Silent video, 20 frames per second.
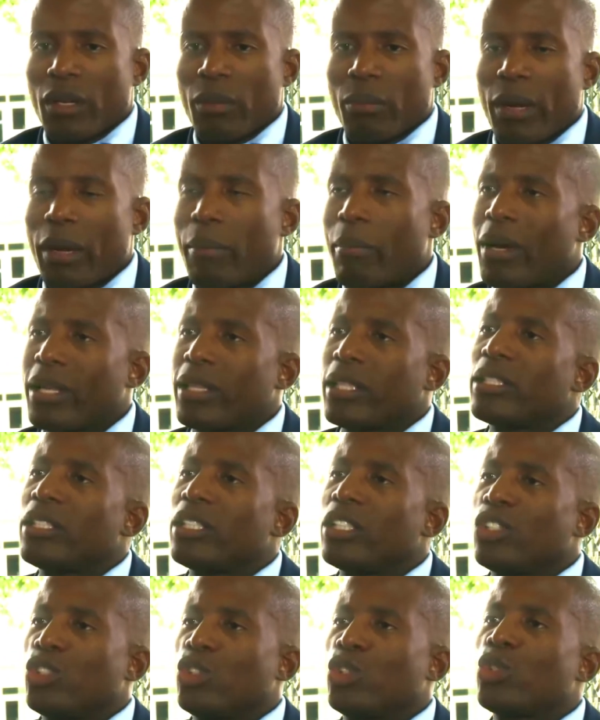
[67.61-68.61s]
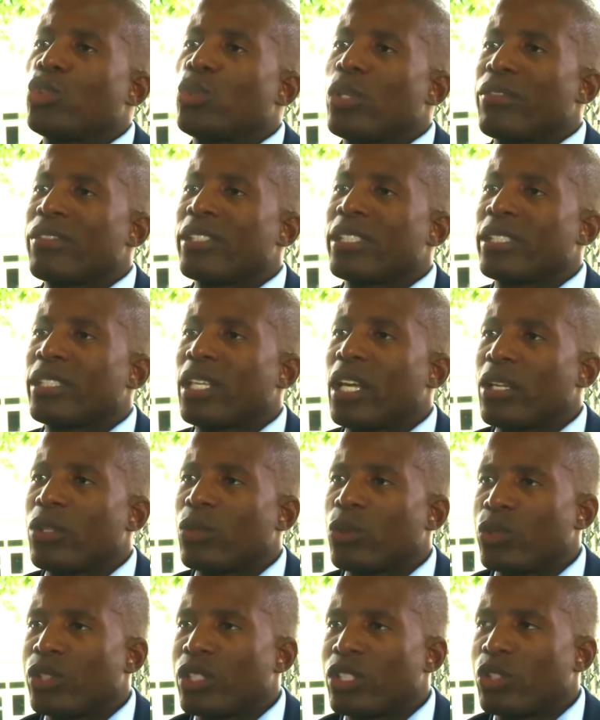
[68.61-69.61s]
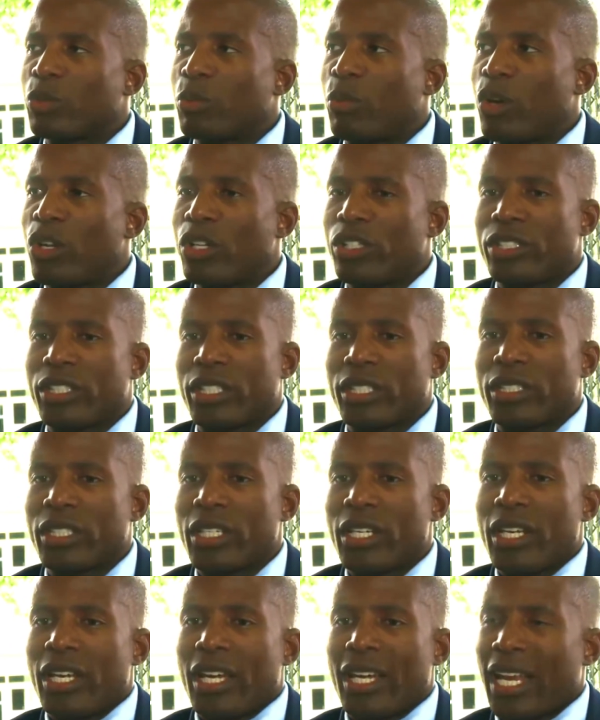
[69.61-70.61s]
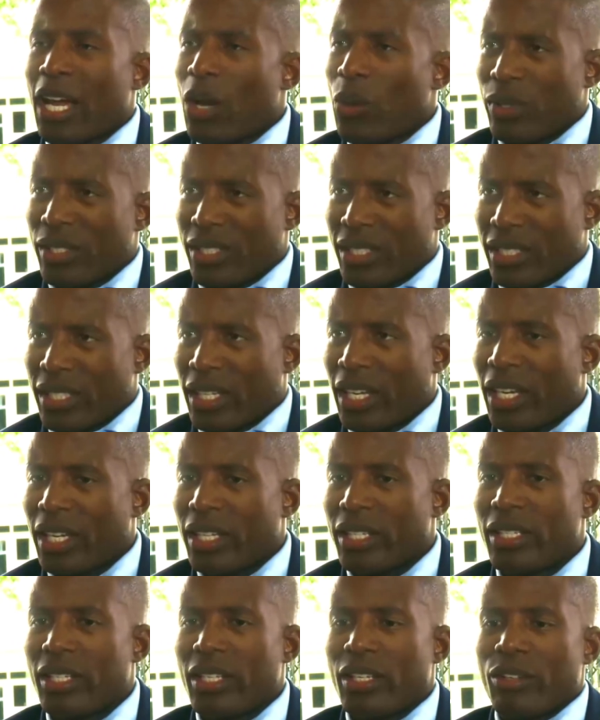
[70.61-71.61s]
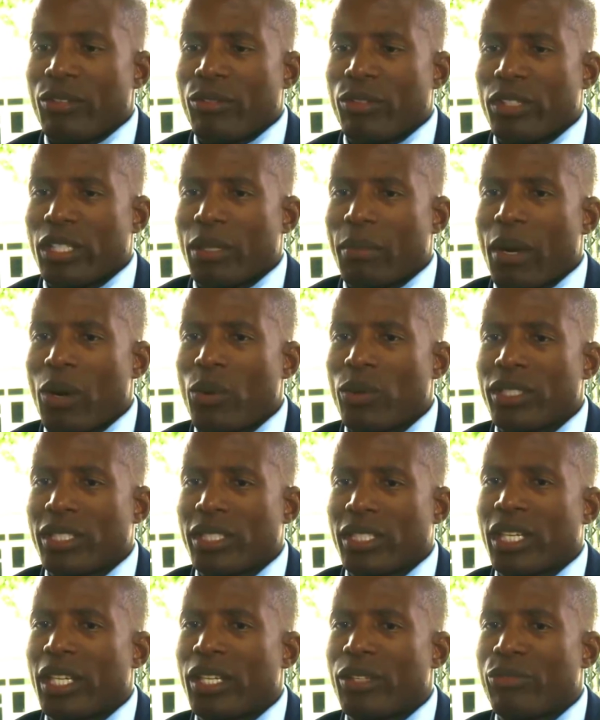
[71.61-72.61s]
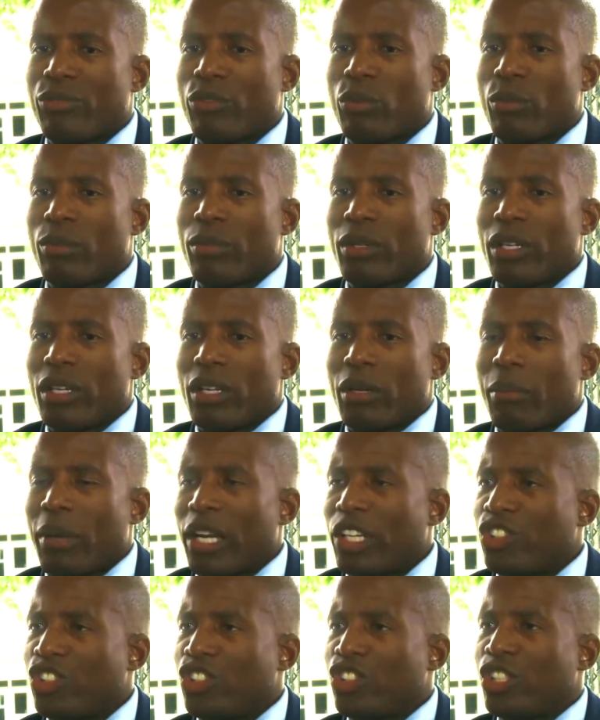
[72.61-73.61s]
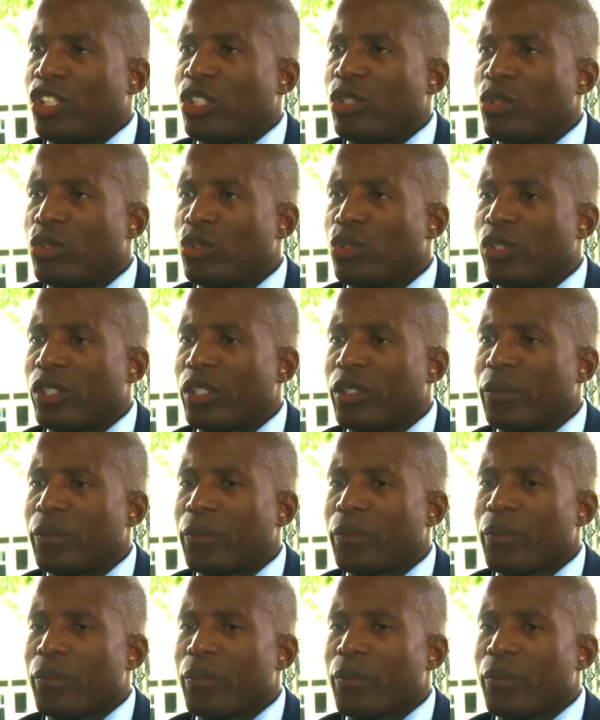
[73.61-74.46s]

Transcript: My mother didn't choose to have a son who's into politics, and I was scared for them. I was scared for my children.